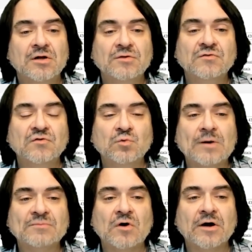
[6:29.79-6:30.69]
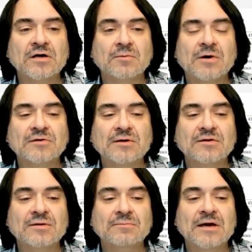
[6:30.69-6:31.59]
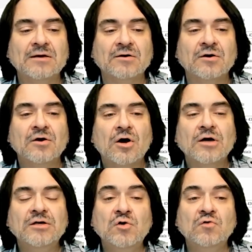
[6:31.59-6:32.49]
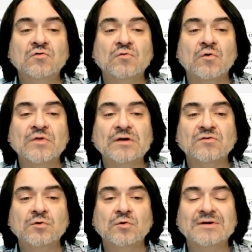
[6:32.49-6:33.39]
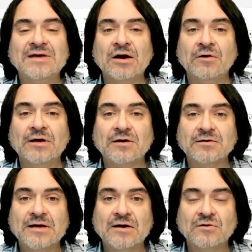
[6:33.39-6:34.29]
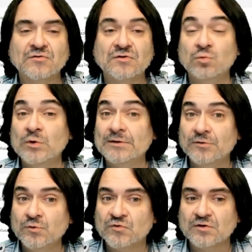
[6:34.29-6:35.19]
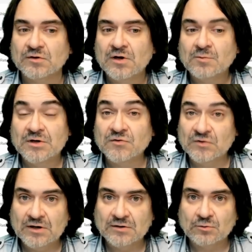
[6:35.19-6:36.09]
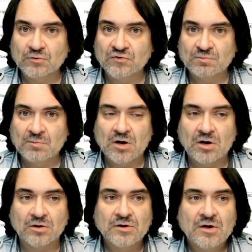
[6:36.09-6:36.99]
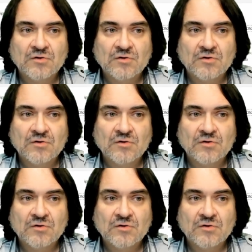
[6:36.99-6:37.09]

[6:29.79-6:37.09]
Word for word: This is what I'm talking about. They, they made a, a useful thing so you could carry it on a necklace and you wouldn't lose it because, again, they were small.